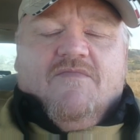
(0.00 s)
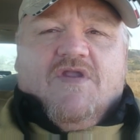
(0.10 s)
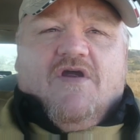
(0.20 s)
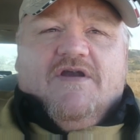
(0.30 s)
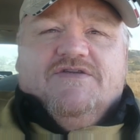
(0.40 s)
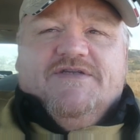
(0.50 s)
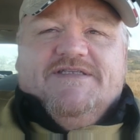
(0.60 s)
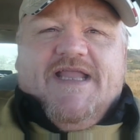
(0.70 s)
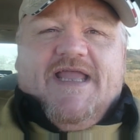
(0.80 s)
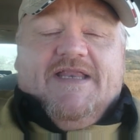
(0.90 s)

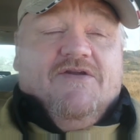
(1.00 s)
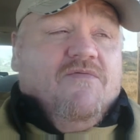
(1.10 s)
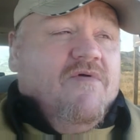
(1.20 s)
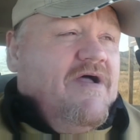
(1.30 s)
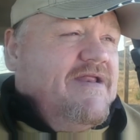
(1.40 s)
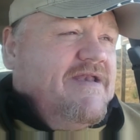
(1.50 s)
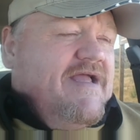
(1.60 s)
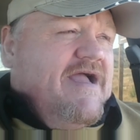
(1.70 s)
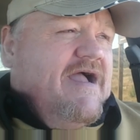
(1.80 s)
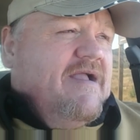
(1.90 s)
cartridge. And you know what?
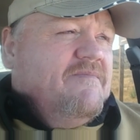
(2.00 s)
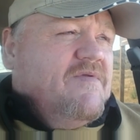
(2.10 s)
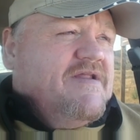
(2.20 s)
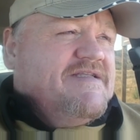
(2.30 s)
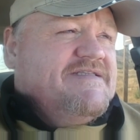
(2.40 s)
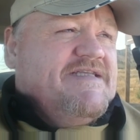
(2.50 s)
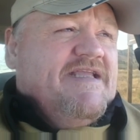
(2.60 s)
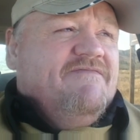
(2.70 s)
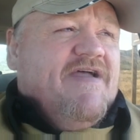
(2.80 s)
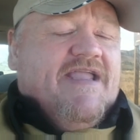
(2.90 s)
I'm going to
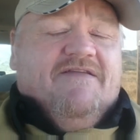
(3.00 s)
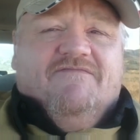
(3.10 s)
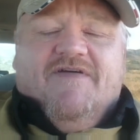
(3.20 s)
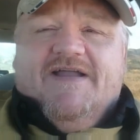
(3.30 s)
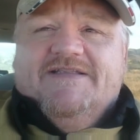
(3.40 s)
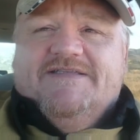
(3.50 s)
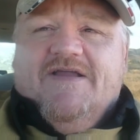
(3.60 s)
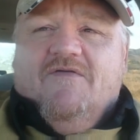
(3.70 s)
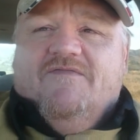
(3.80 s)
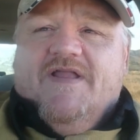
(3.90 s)
see if I can find some,
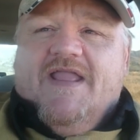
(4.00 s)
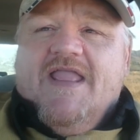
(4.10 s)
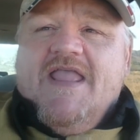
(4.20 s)
hopefully,